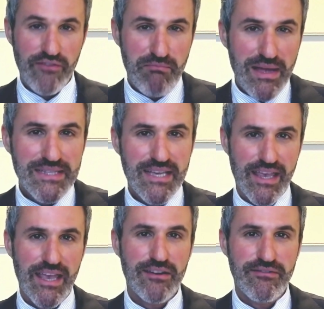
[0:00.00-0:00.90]
If
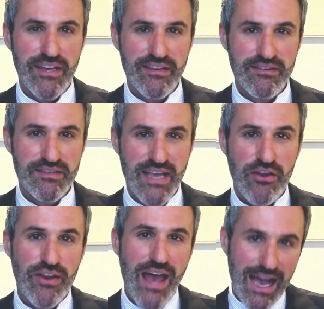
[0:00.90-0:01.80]
medtech innovators
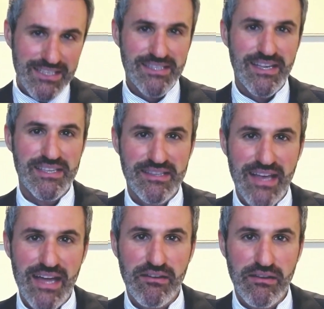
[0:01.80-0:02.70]
cannot access
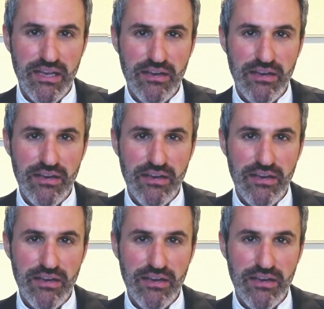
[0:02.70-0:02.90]
that